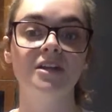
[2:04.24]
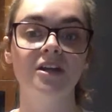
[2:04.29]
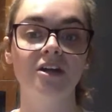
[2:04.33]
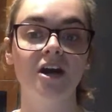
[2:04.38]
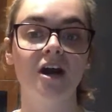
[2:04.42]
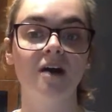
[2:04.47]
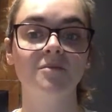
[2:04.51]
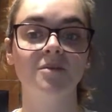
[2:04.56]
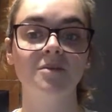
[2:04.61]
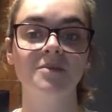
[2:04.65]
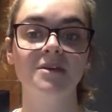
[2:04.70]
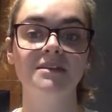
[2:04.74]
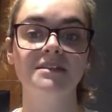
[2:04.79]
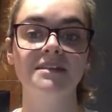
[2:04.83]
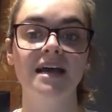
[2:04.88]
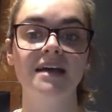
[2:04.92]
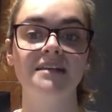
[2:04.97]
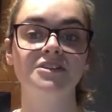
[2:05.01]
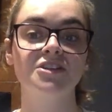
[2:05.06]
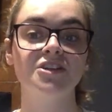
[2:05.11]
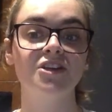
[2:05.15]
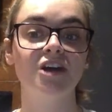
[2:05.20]
the compliments
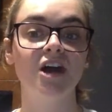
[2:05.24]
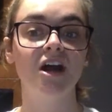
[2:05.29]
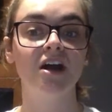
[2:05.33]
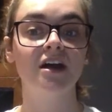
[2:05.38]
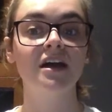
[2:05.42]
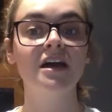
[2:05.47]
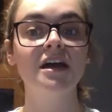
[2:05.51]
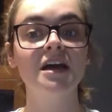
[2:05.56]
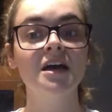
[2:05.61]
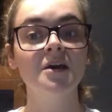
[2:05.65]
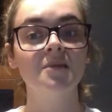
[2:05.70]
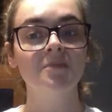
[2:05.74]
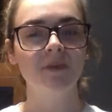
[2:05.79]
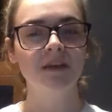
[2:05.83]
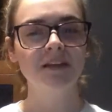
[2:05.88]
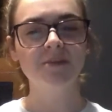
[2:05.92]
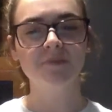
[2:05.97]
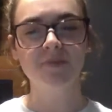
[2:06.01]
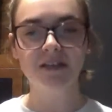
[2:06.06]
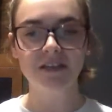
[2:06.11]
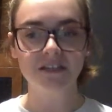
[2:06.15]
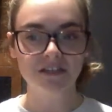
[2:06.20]
as to not make
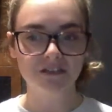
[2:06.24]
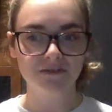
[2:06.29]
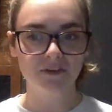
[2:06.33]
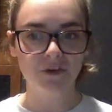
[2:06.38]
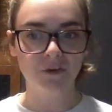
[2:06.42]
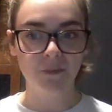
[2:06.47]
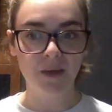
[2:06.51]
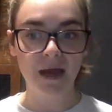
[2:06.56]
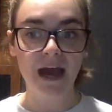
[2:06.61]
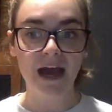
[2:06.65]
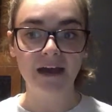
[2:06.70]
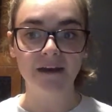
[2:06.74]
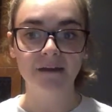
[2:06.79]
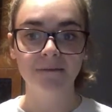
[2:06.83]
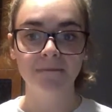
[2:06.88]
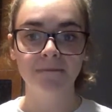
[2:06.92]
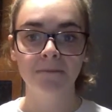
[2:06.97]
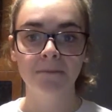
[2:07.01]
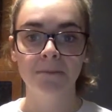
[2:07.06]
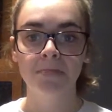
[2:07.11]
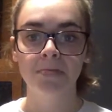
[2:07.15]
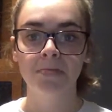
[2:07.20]
the players feel bad.
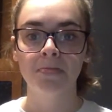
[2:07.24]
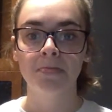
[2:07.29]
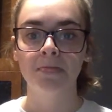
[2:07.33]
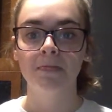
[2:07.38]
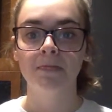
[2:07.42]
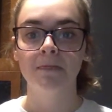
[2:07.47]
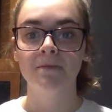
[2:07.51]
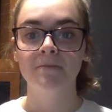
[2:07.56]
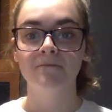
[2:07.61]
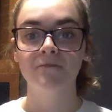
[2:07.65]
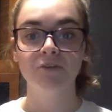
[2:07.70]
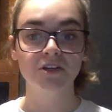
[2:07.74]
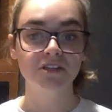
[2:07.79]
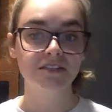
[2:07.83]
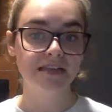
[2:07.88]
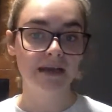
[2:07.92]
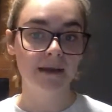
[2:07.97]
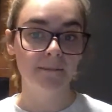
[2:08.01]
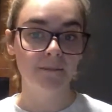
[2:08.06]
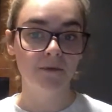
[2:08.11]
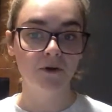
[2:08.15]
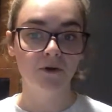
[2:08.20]
For
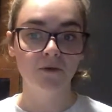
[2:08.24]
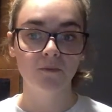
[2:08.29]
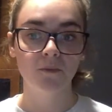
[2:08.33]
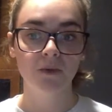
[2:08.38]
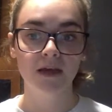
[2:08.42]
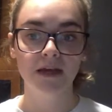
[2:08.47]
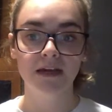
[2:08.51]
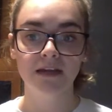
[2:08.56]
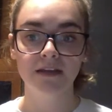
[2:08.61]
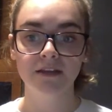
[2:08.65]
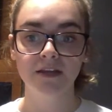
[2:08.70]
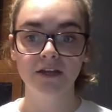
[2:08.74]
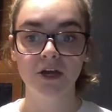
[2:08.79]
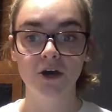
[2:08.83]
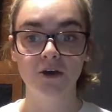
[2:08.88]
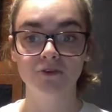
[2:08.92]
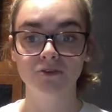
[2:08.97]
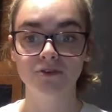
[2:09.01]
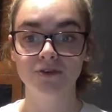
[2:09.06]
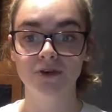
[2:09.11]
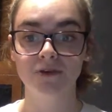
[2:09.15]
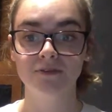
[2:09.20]
example, when the
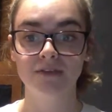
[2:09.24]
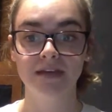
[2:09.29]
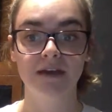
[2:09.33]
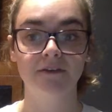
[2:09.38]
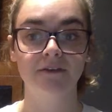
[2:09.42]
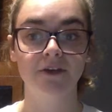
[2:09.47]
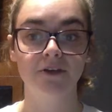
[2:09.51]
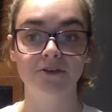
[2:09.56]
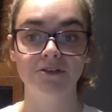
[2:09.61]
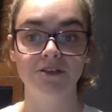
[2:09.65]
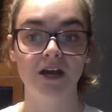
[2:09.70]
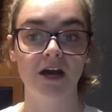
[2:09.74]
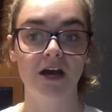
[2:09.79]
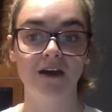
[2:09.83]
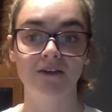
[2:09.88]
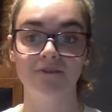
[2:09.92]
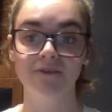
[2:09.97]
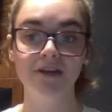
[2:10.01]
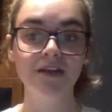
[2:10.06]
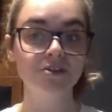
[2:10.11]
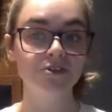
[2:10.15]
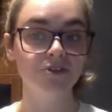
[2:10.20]
coach wrote down notes
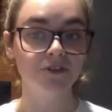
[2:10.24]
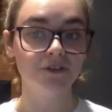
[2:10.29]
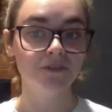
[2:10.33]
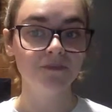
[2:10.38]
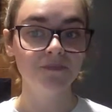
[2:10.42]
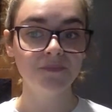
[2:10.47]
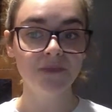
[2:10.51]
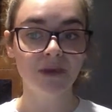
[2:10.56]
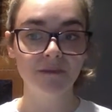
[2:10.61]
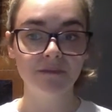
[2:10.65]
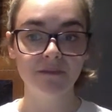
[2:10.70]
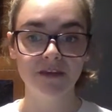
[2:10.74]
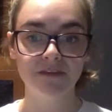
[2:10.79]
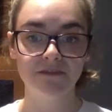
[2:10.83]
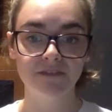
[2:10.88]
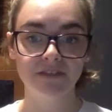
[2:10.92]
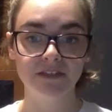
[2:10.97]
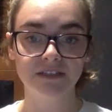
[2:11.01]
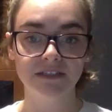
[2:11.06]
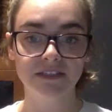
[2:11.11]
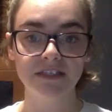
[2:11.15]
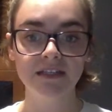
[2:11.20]
on Rachel, a
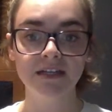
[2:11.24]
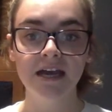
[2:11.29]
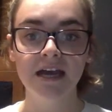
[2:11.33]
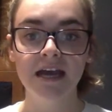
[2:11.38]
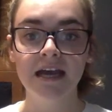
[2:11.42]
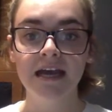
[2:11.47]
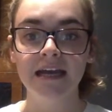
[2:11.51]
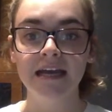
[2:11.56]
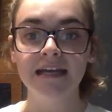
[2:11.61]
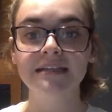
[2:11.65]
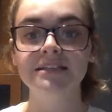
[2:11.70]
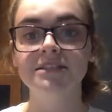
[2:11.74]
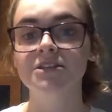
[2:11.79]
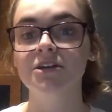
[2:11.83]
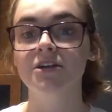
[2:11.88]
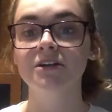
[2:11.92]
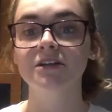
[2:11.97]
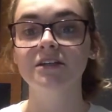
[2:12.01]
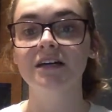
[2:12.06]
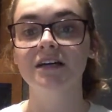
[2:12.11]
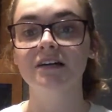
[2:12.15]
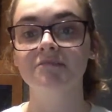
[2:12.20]
midfielder, he
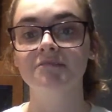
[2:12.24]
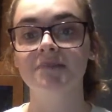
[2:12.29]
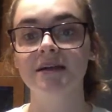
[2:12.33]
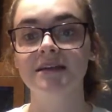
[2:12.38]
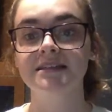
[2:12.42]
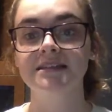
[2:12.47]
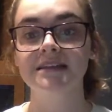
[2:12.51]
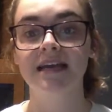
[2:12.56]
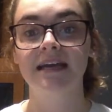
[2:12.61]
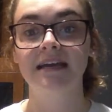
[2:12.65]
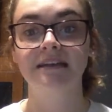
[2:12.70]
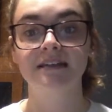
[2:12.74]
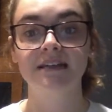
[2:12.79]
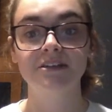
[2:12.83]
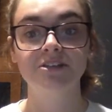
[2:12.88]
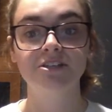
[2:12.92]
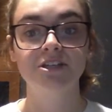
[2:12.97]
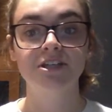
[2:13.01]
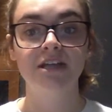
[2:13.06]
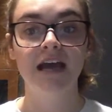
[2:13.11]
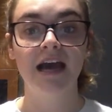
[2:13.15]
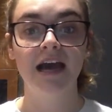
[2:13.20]
started off by saying that
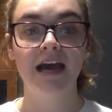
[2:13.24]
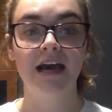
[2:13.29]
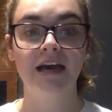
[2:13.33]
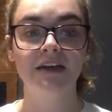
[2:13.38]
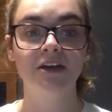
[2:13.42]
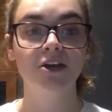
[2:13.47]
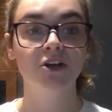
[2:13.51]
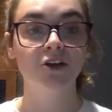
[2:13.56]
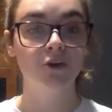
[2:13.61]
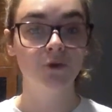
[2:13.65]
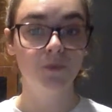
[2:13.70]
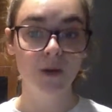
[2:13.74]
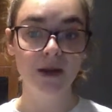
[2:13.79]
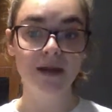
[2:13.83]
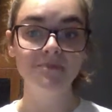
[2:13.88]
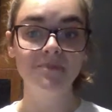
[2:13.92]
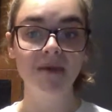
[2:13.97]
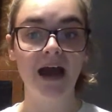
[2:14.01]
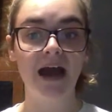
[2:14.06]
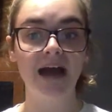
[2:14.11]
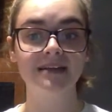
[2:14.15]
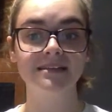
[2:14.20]
she had
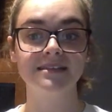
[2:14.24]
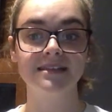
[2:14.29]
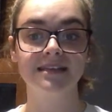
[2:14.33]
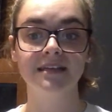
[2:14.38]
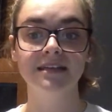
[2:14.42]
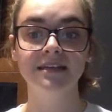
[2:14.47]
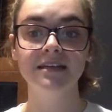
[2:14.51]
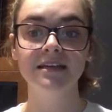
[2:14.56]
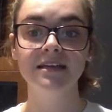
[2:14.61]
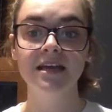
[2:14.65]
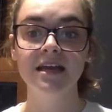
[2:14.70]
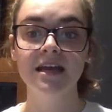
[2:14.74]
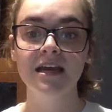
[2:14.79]
great passing,